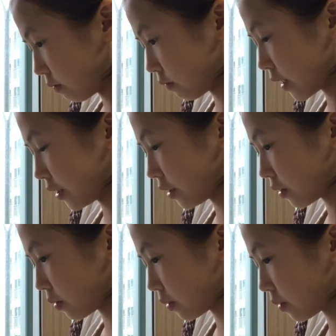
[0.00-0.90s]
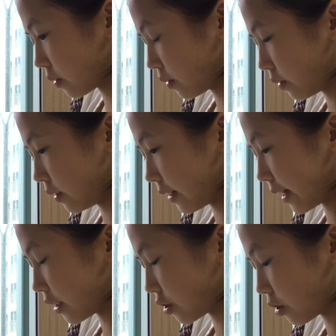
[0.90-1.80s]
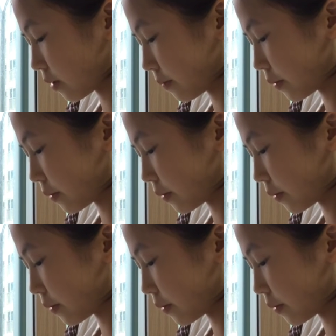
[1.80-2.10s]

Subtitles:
Rhino's horns look like sharp